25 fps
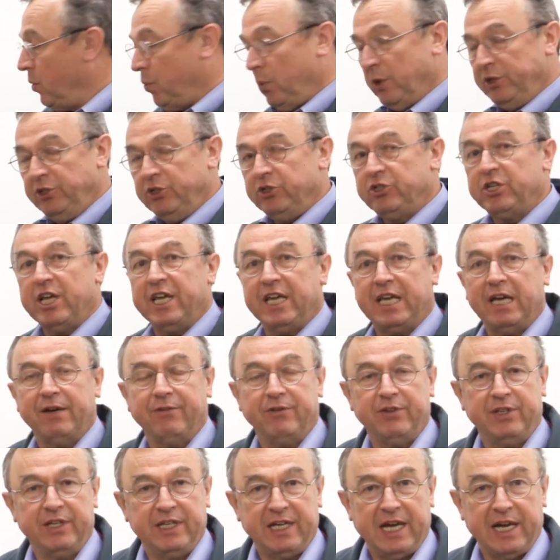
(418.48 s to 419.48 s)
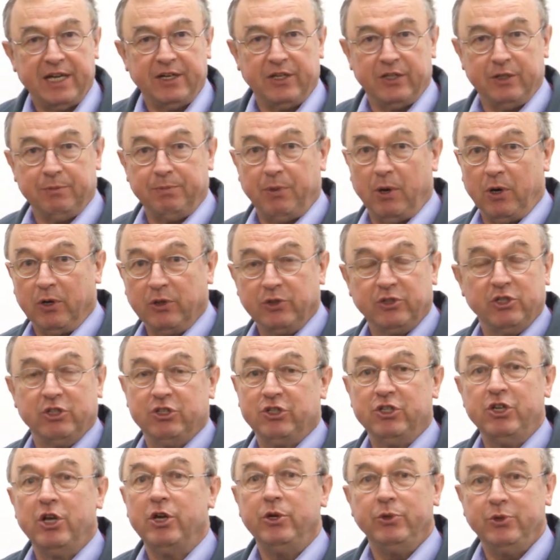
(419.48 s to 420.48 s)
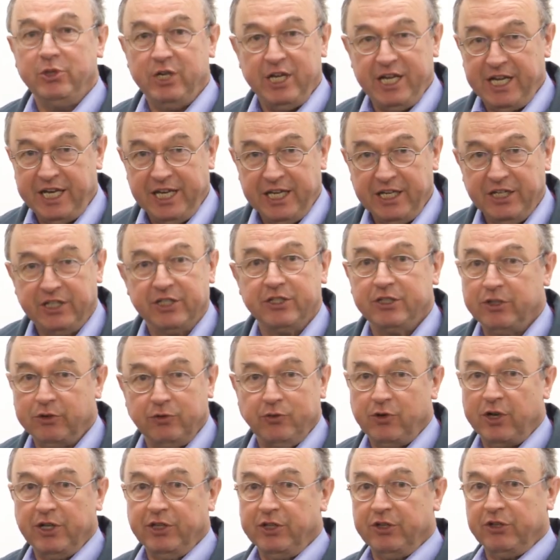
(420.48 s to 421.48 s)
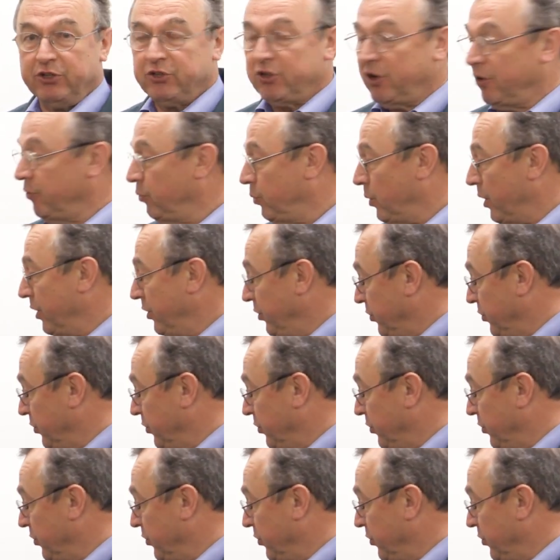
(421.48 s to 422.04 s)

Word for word: When you take everything out of the box, there's no need to run the software.